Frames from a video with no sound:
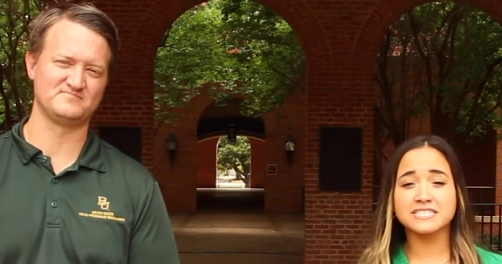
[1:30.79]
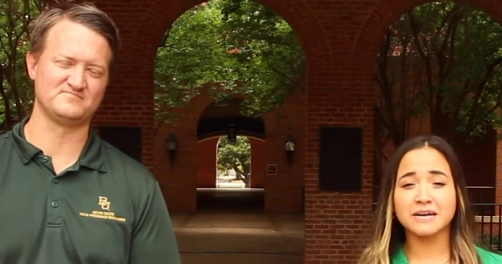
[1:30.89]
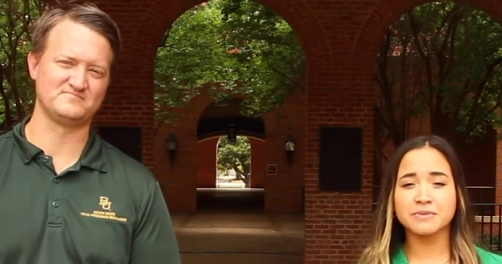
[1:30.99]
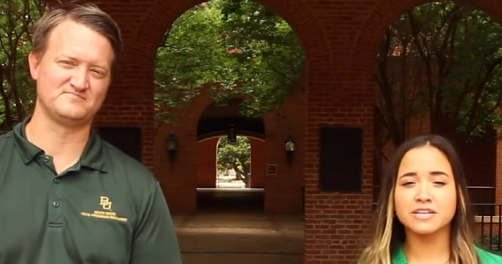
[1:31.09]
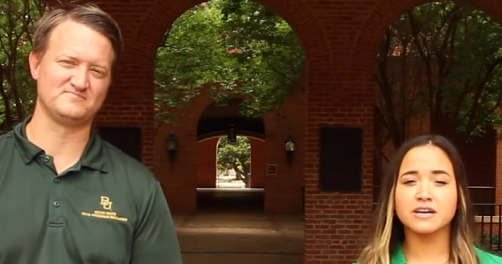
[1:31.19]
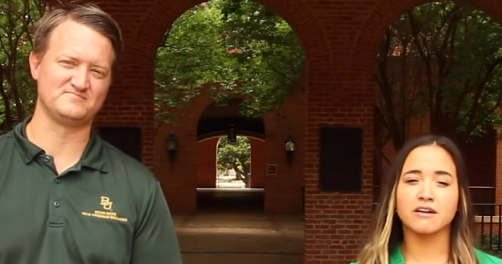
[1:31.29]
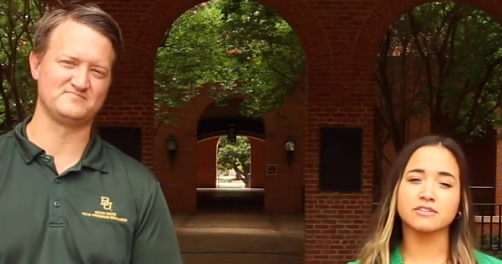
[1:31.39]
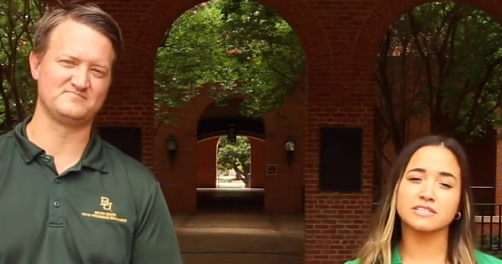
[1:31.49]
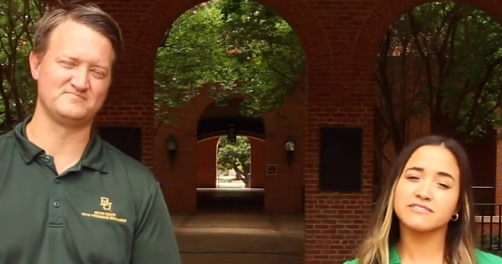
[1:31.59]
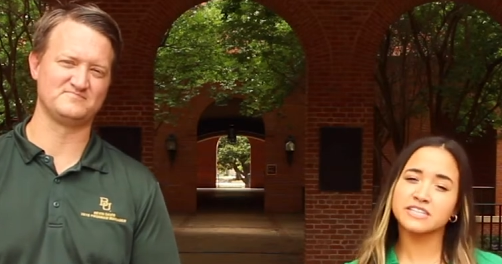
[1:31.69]
Speaker 1: stipend to
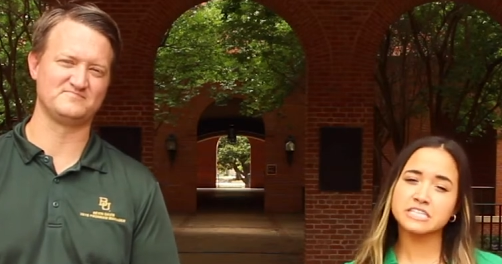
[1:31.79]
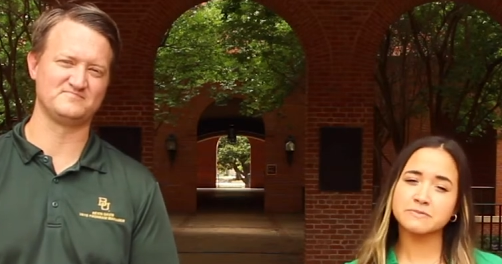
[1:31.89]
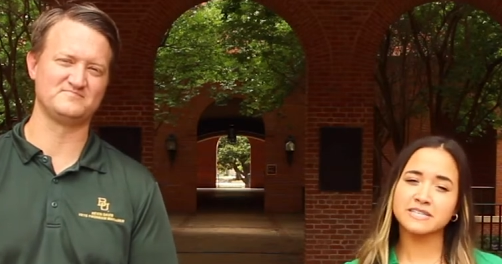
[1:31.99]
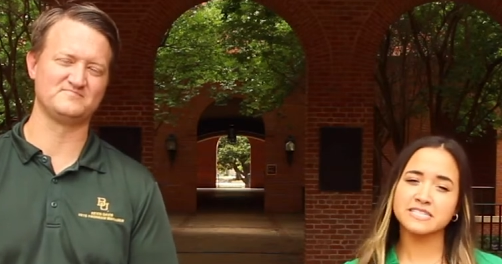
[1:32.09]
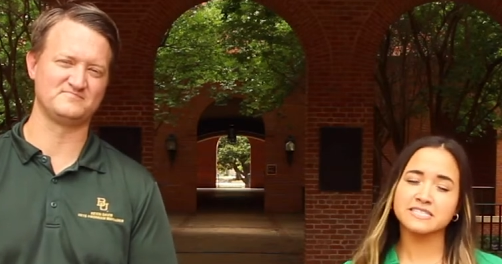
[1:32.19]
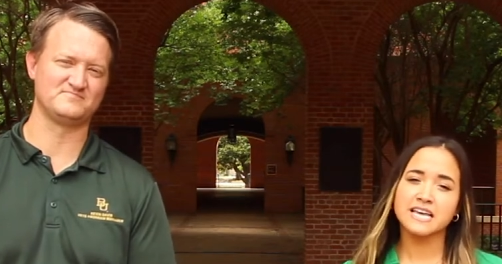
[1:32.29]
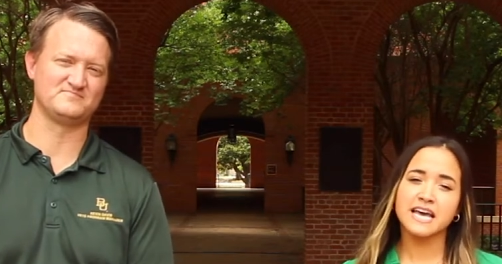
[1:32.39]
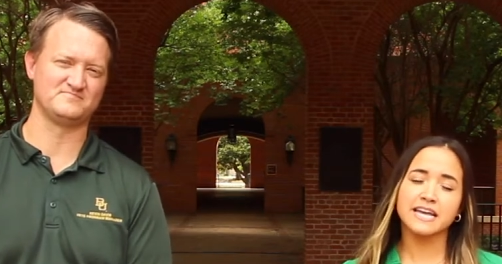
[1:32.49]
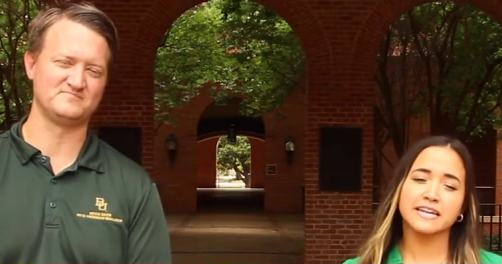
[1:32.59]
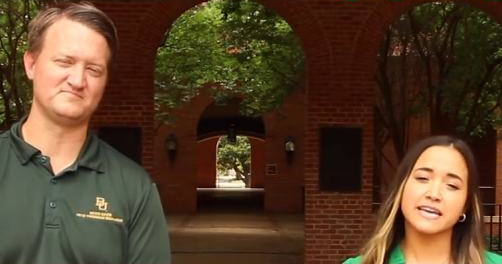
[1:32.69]
cover living expenses
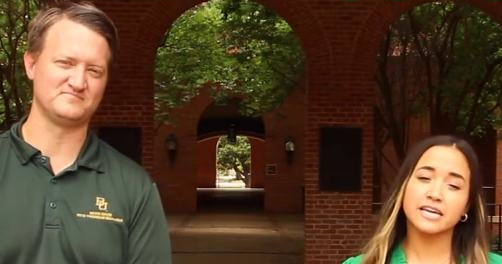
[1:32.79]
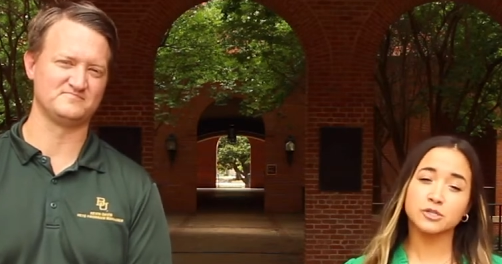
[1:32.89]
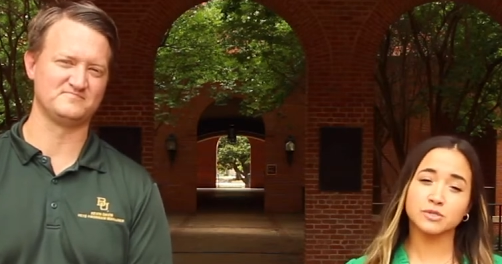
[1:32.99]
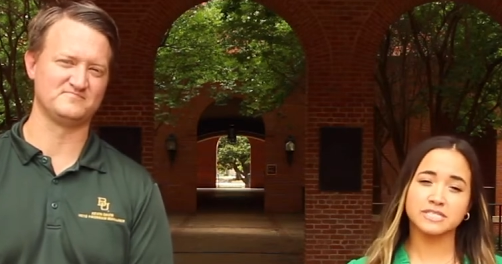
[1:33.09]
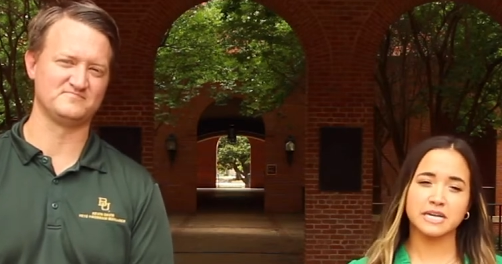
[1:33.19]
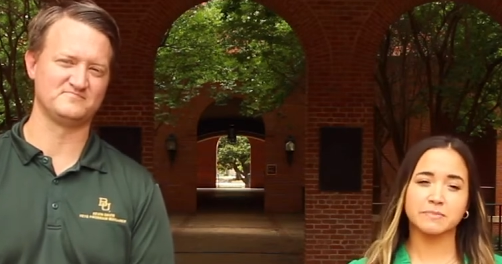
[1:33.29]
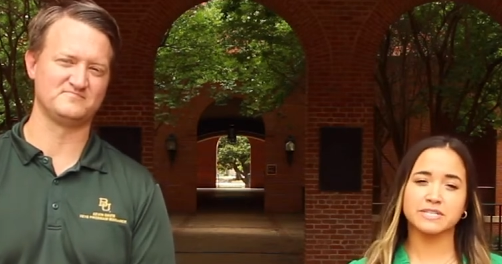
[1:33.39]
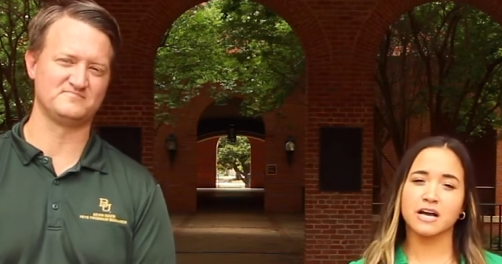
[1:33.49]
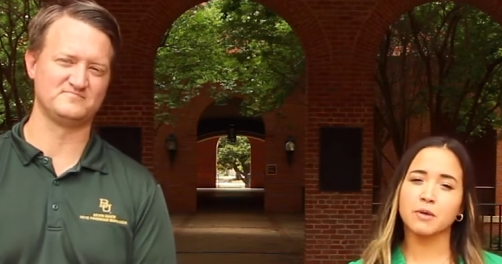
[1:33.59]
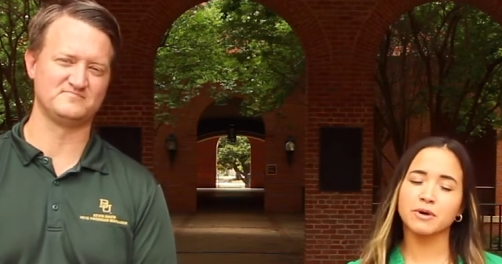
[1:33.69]
and an annual
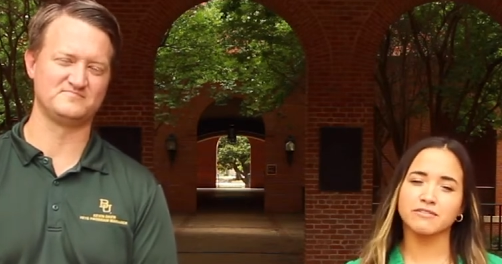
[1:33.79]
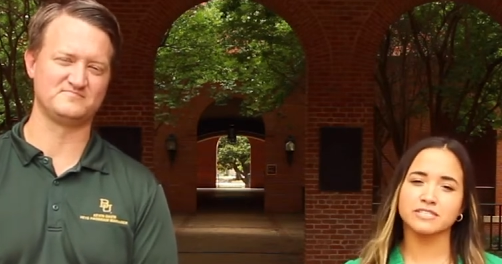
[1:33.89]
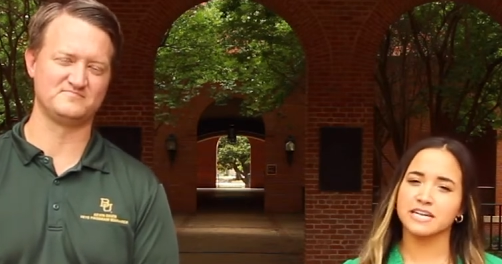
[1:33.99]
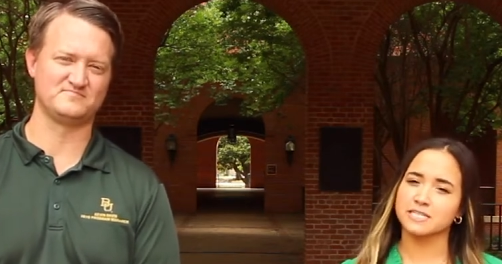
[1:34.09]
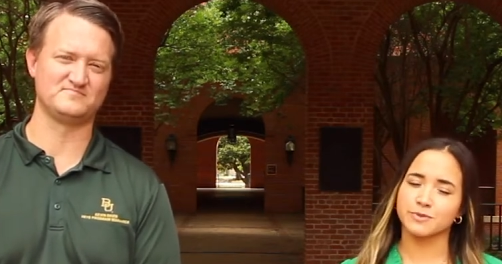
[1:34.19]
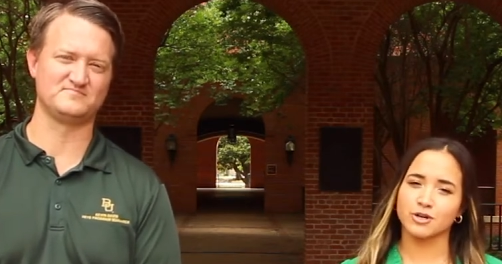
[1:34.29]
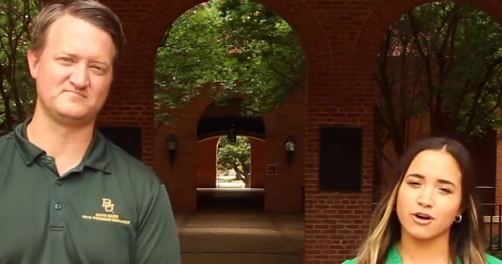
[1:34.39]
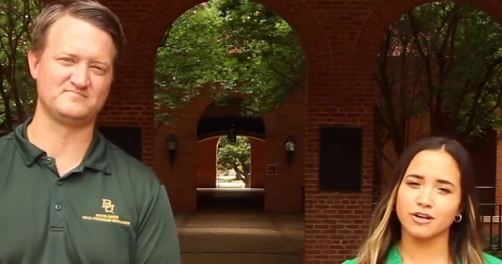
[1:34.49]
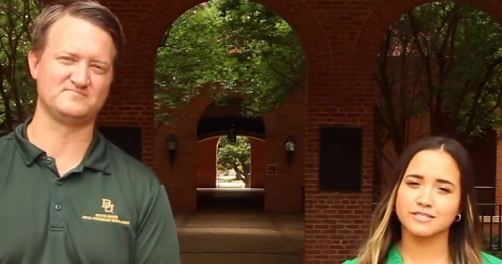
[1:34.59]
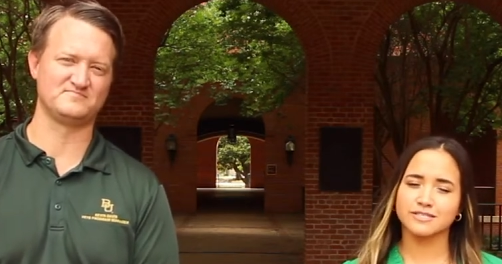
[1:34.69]
stipend to help cover textbook
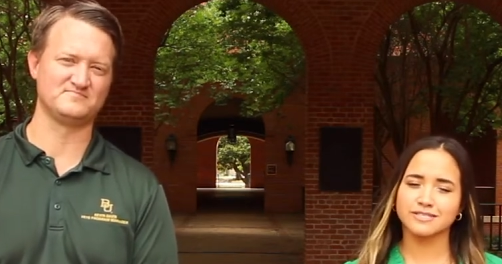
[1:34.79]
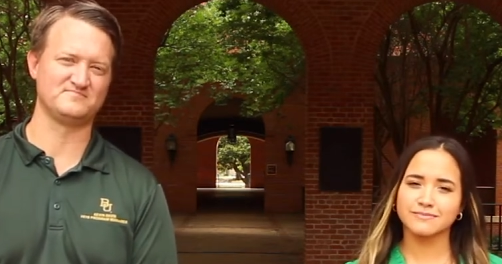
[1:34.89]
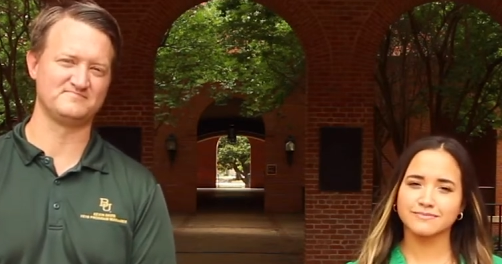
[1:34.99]
costs.